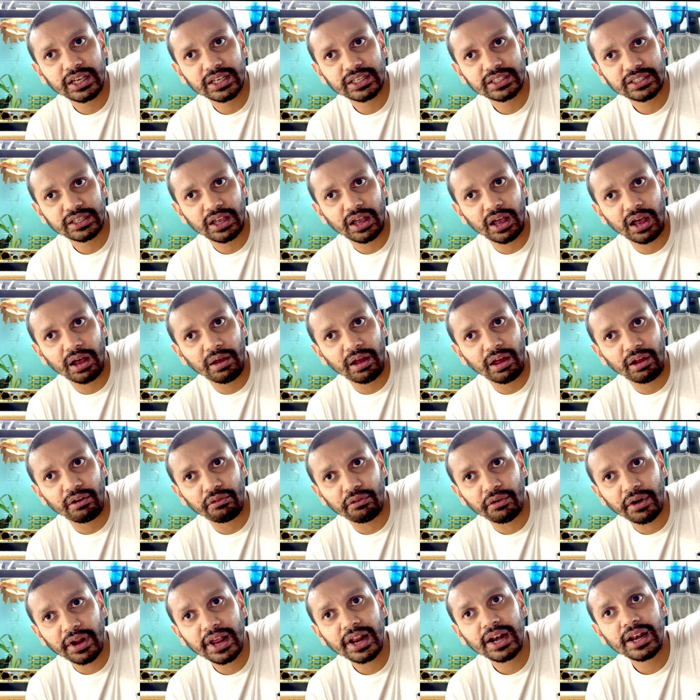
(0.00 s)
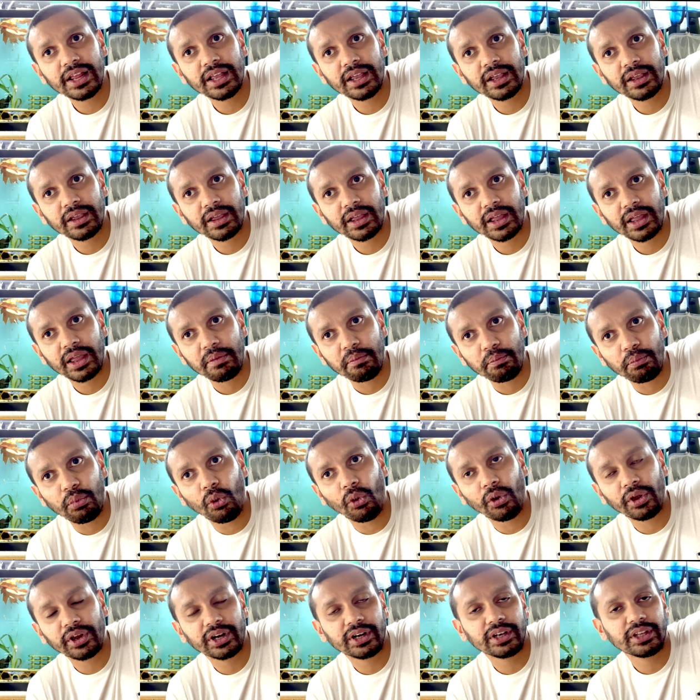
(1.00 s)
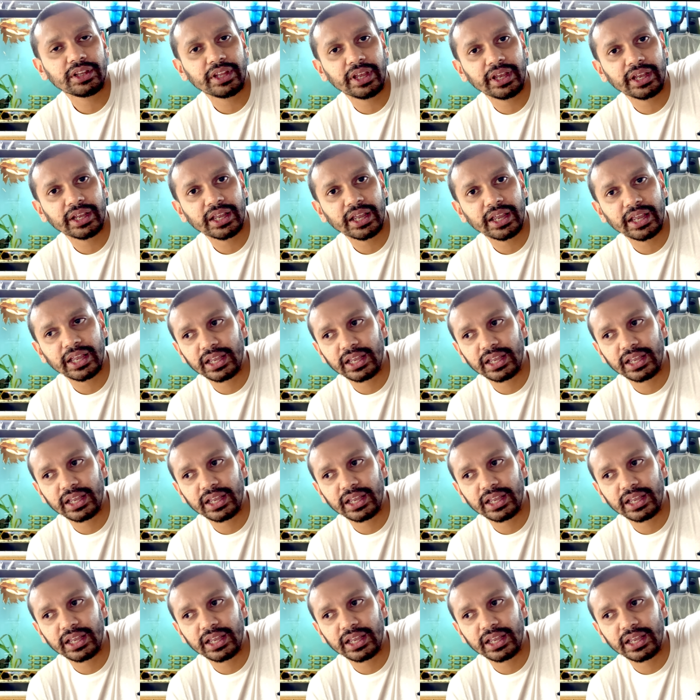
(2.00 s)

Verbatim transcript: is, uh, a really important thing